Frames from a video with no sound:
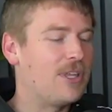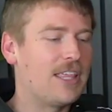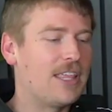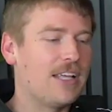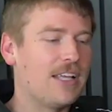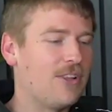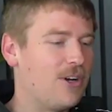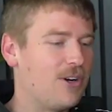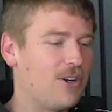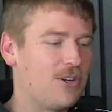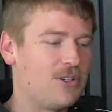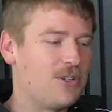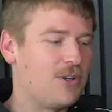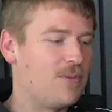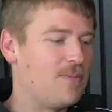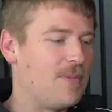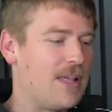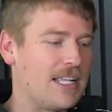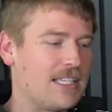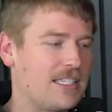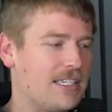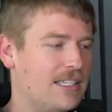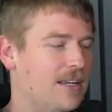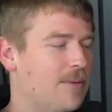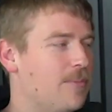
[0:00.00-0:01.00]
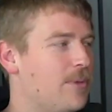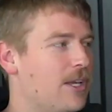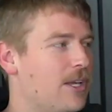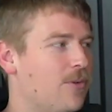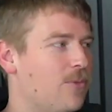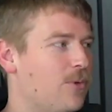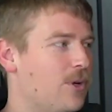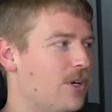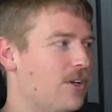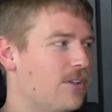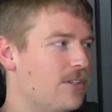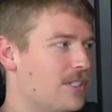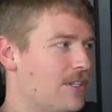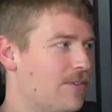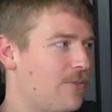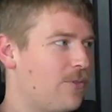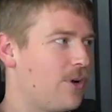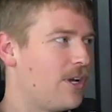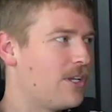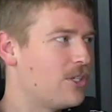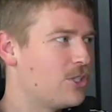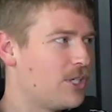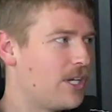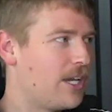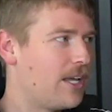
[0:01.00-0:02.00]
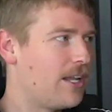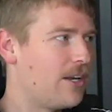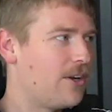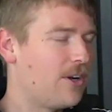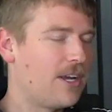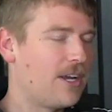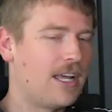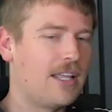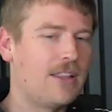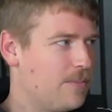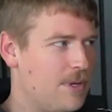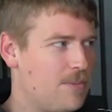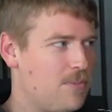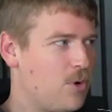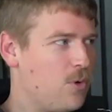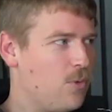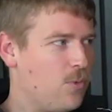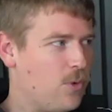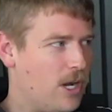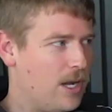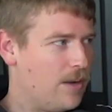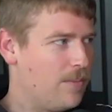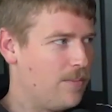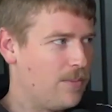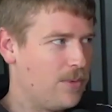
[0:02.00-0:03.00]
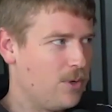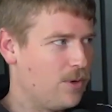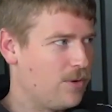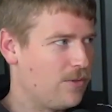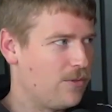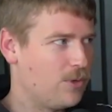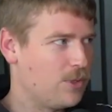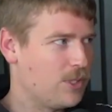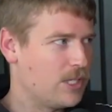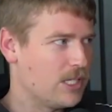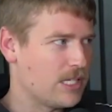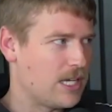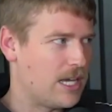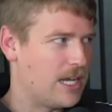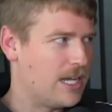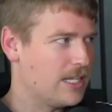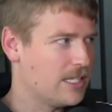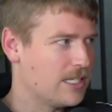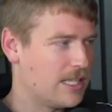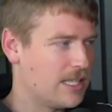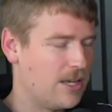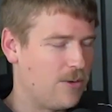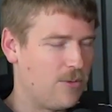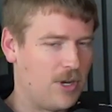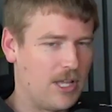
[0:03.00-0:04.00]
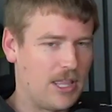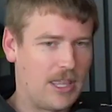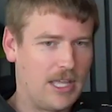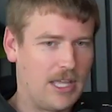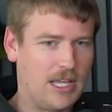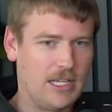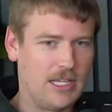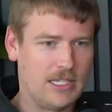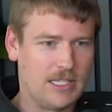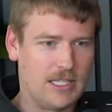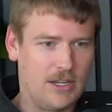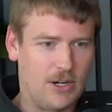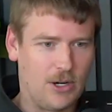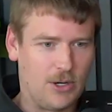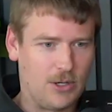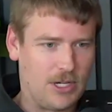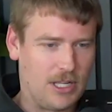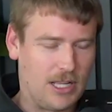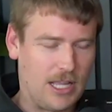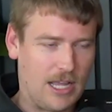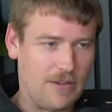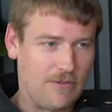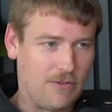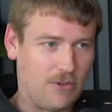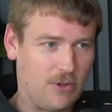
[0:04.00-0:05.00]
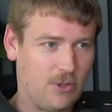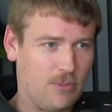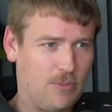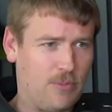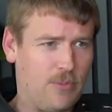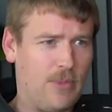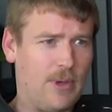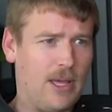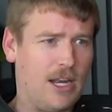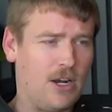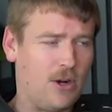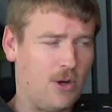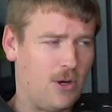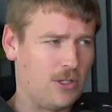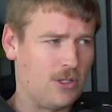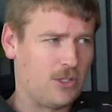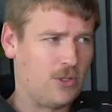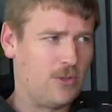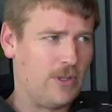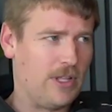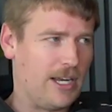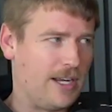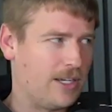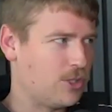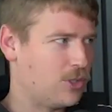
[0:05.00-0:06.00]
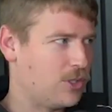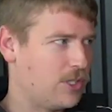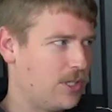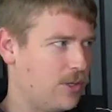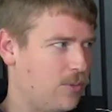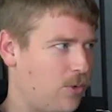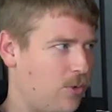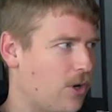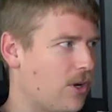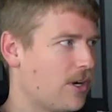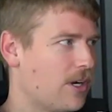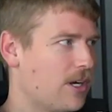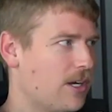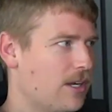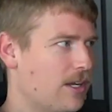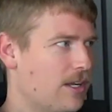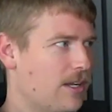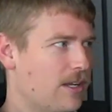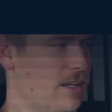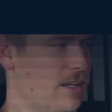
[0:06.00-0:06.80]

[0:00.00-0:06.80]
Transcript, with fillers: We think longer term that's going to be a real differentiator. People want beautiful designs. They want things that are delightful and also that actually work.